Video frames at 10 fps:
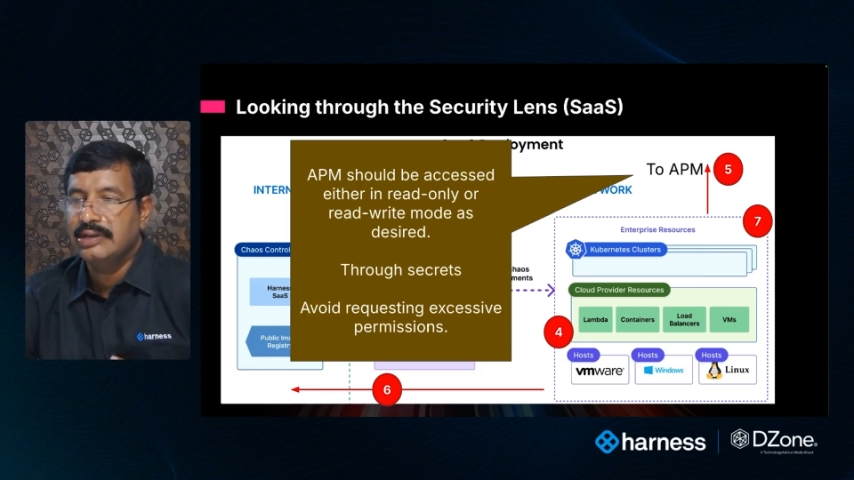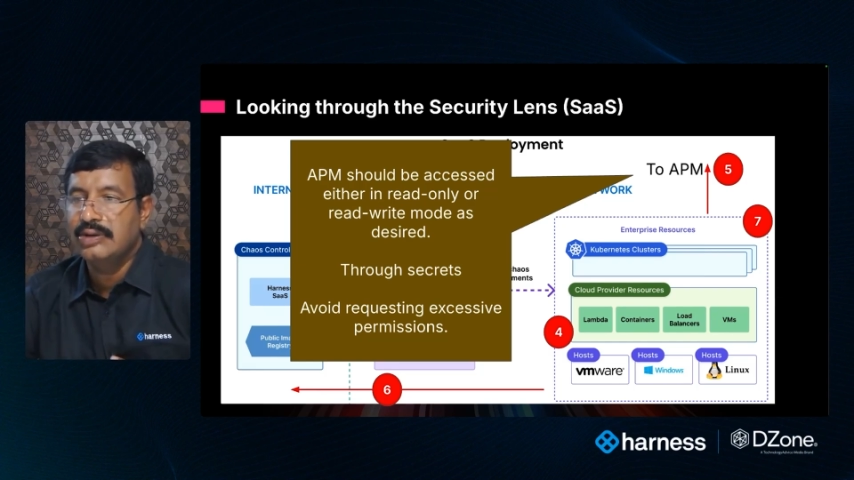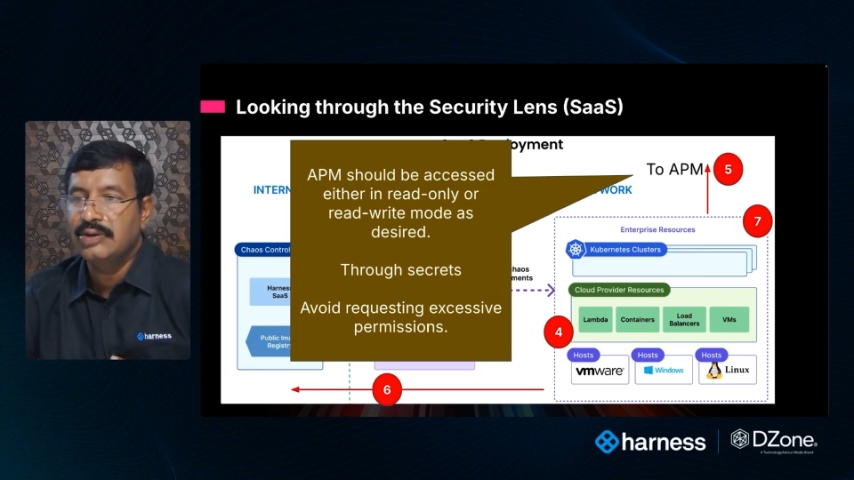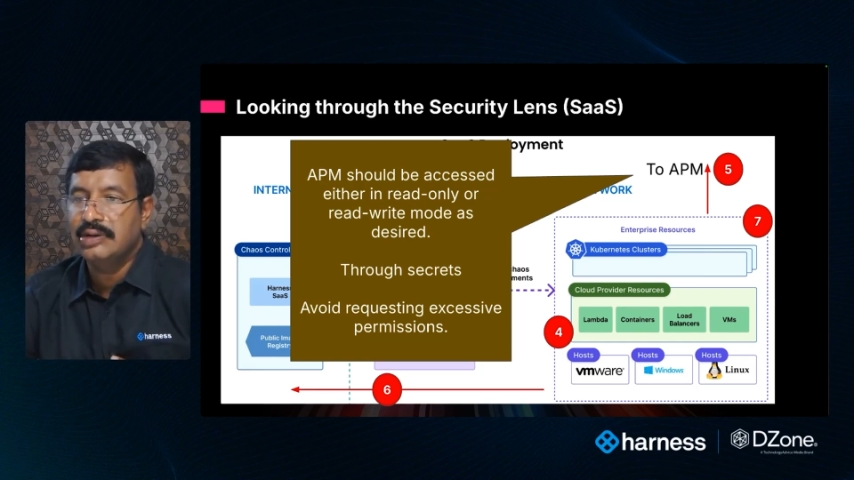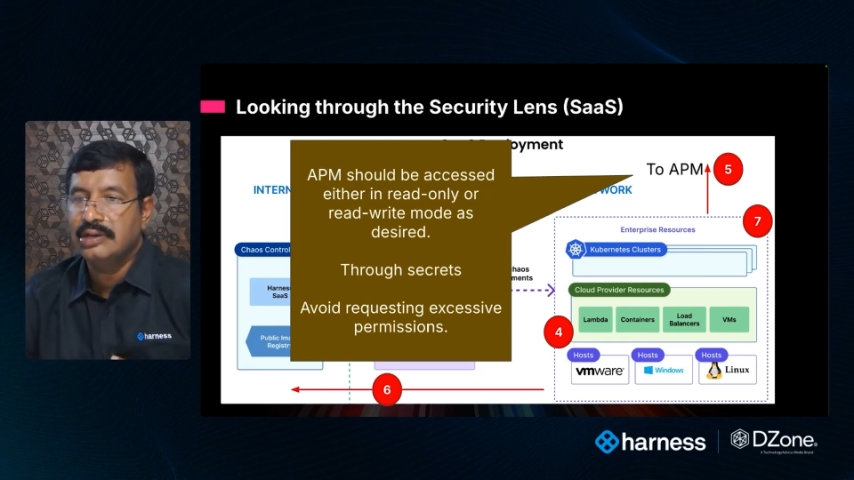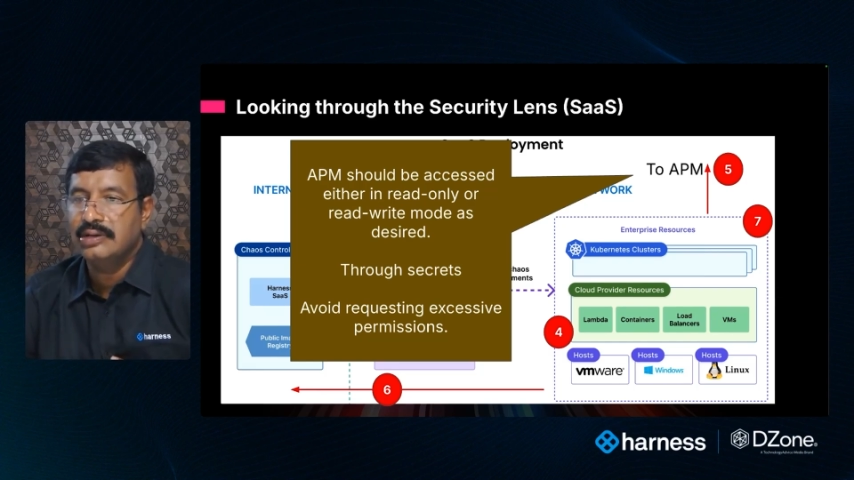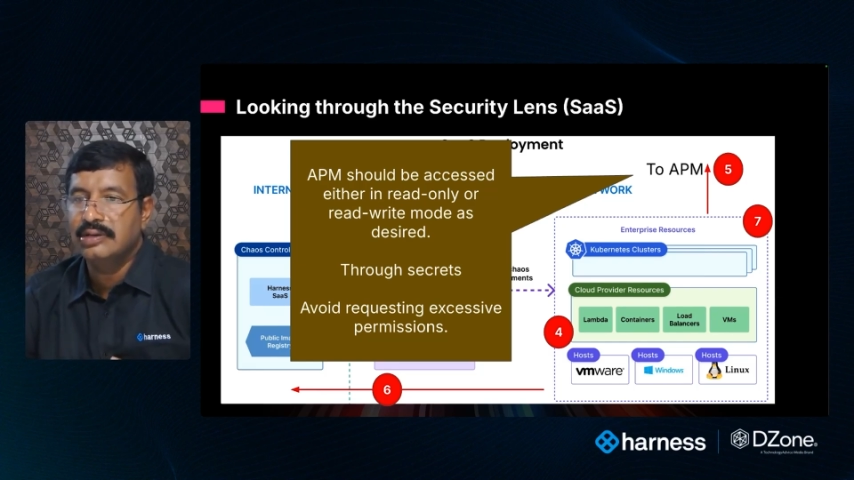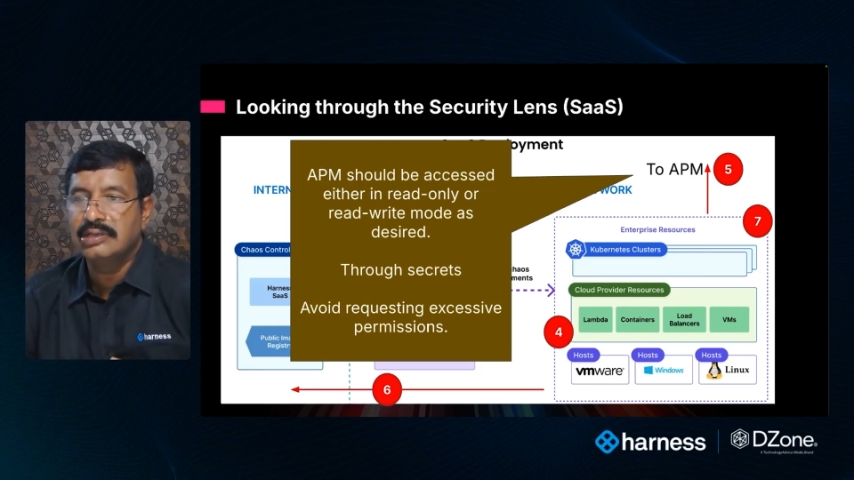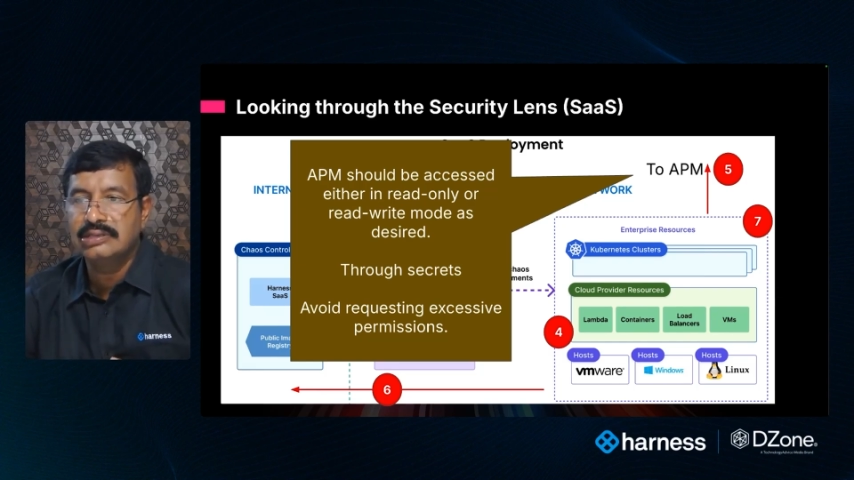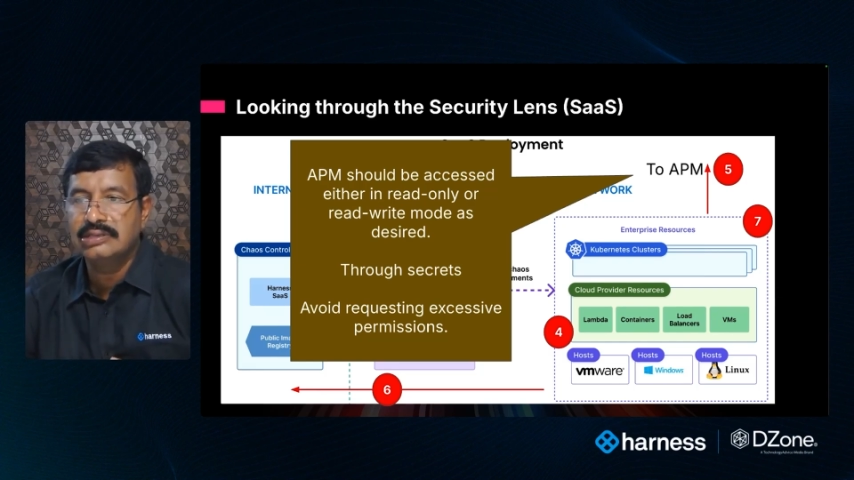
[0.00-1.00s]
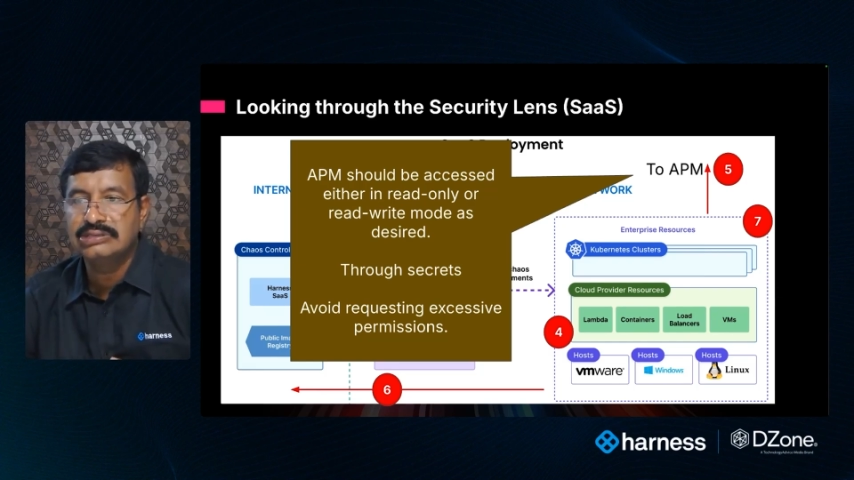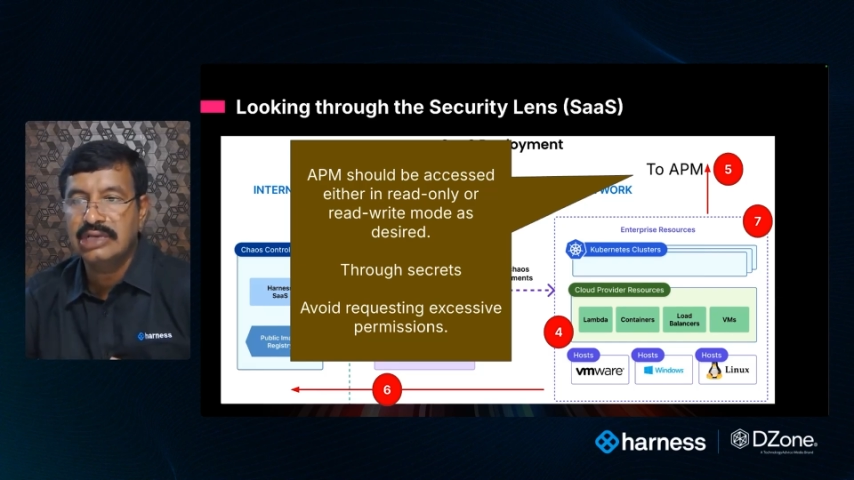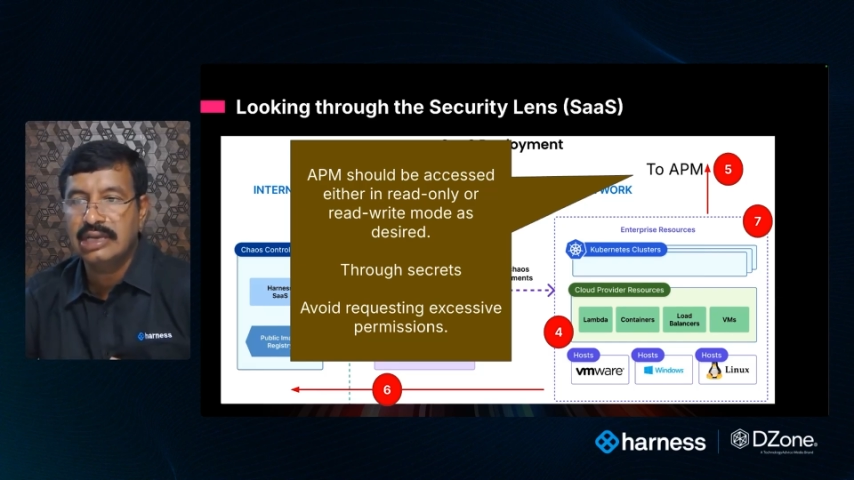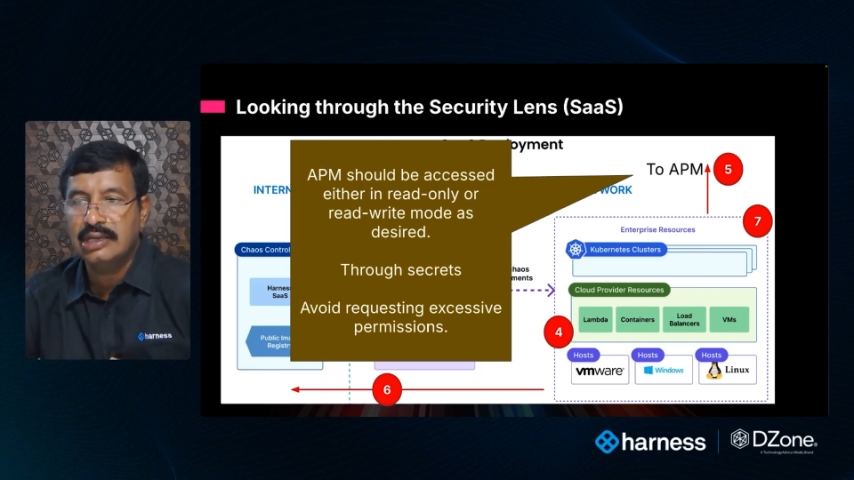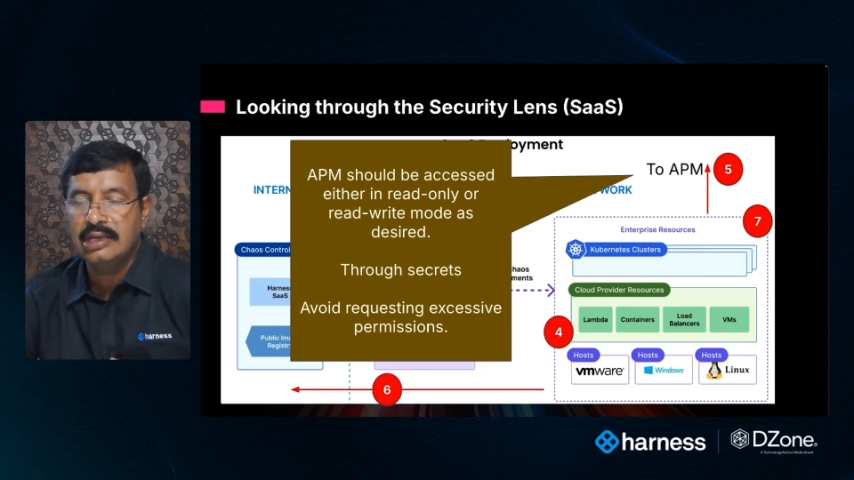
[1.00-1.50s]
you go and
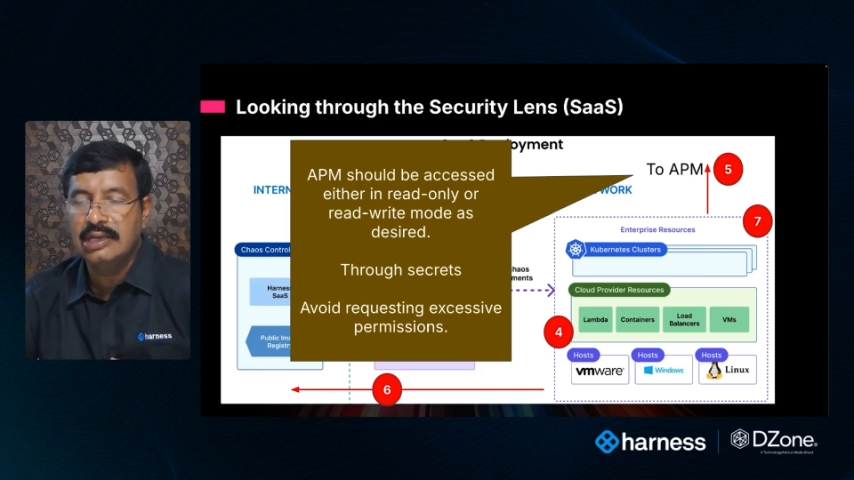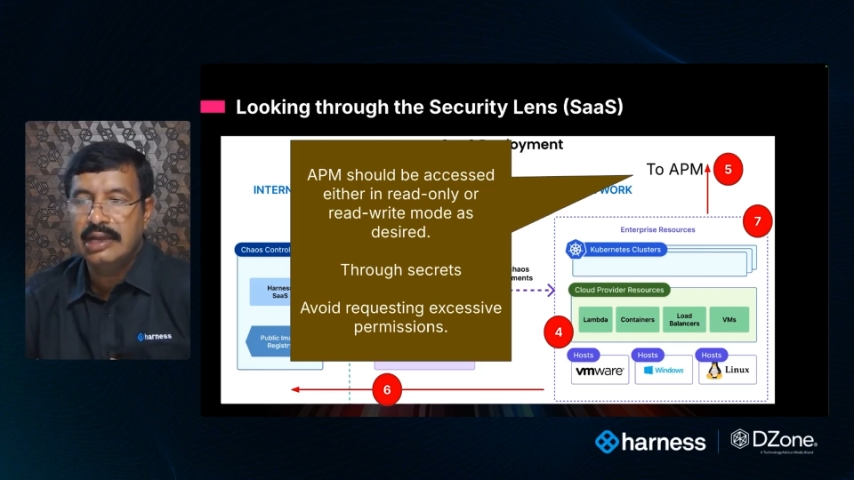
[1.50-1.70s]
check